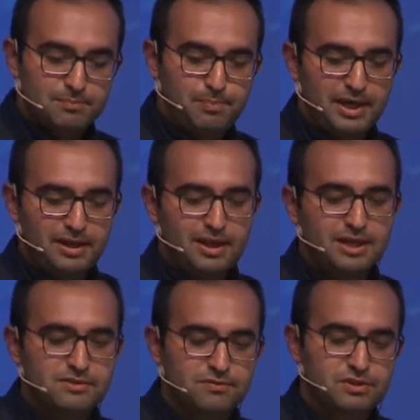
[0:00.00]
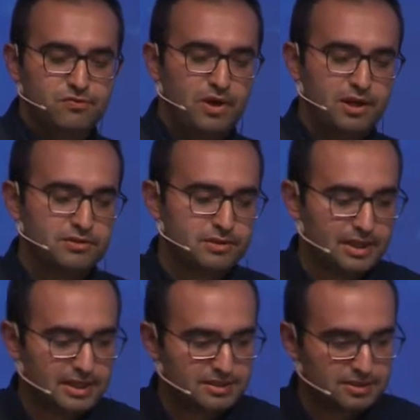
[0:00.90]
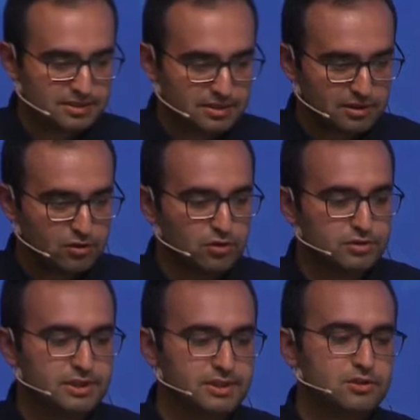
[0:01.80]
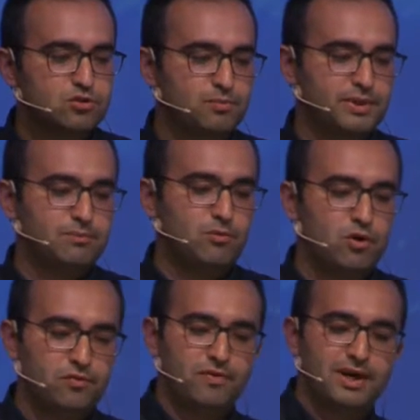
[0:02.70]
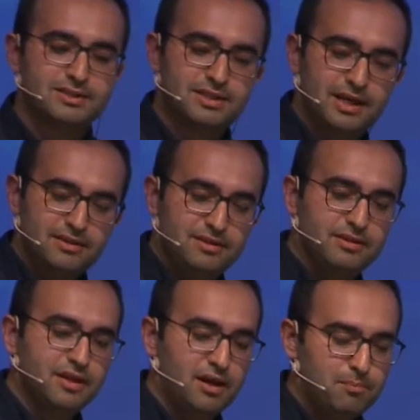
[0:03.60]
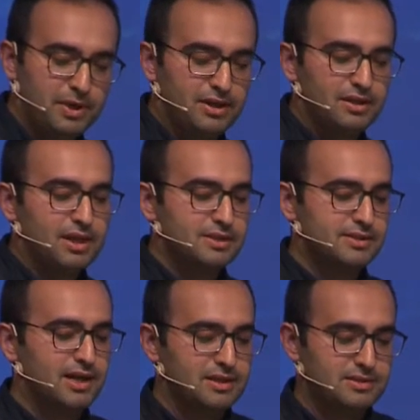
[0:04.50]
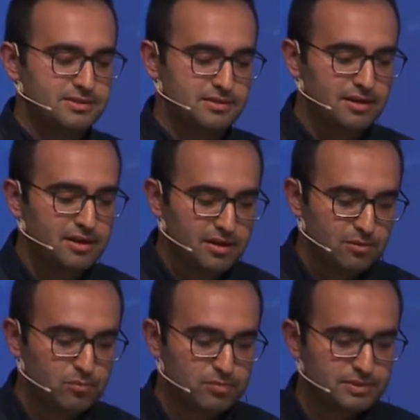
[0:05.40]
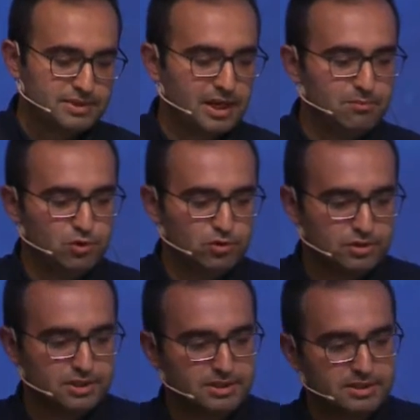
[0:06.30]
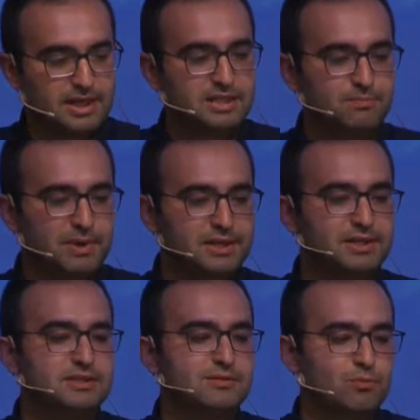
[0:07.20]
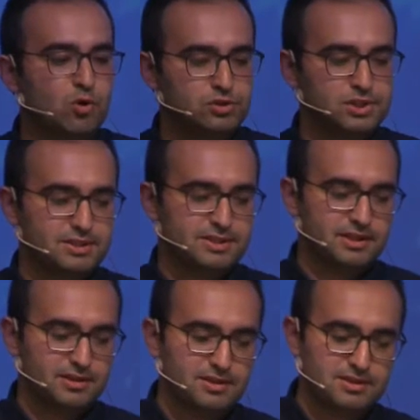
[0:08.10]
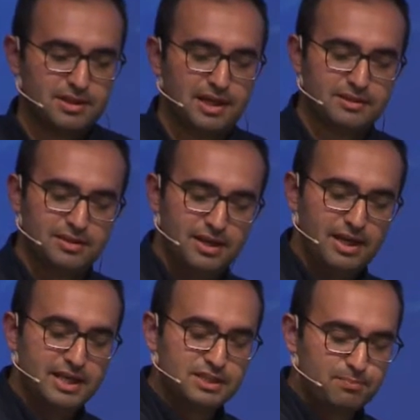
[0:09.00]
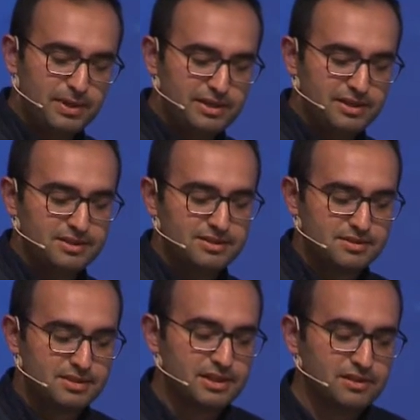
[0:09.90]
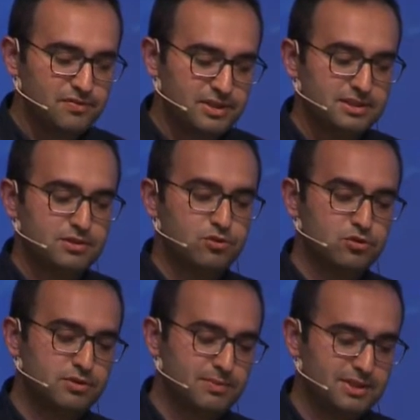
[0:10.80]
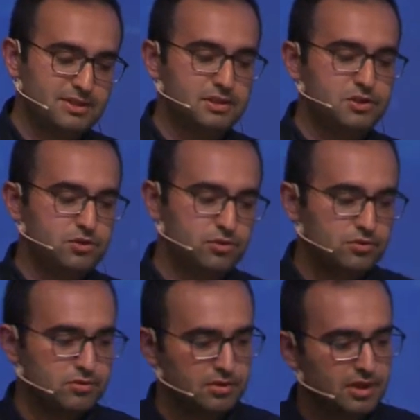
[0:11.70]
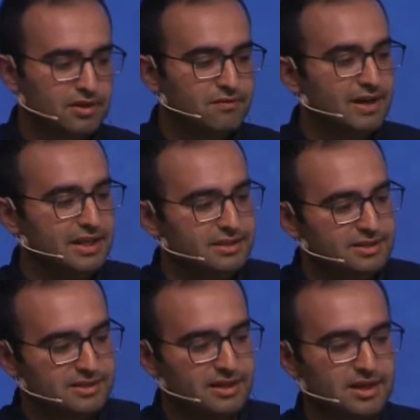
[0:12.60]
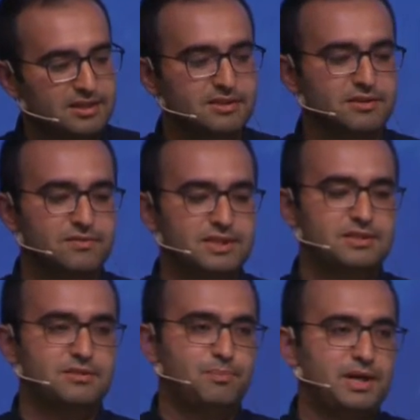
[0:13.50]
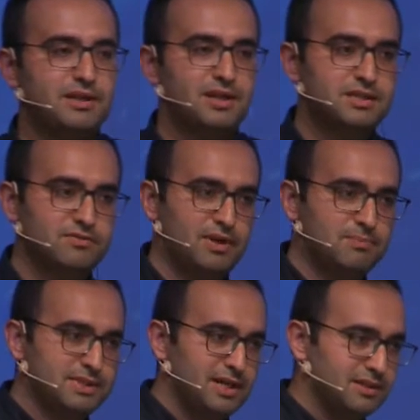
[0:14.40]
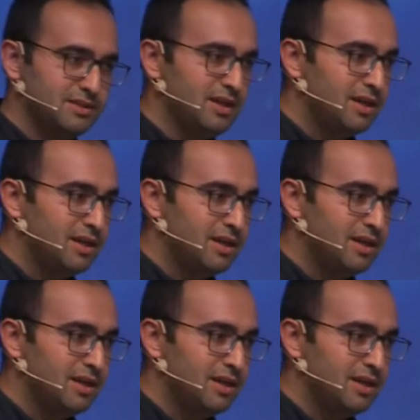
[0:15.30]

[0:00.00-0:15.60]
parallax, which found that considered to be more fun than non-parallax sites. Some users experience motion sickness and experience significant usability issues when interacting with the parallax website.